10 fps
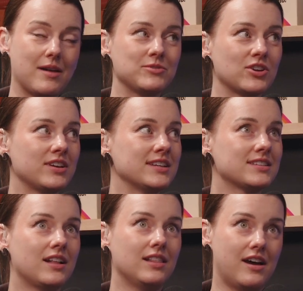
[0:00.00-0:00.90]
I'm sure he's
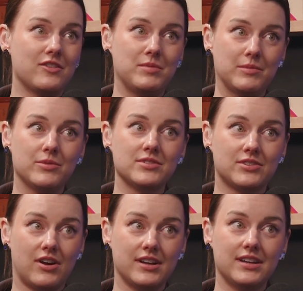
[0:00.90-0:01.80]
a lot of people's
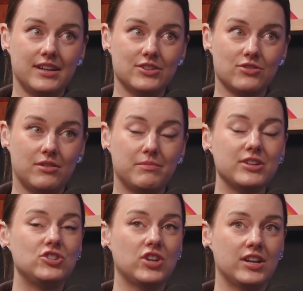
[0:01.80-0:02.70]
guardian angel,
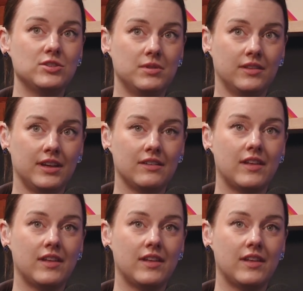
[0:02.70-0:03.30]
but genuinely,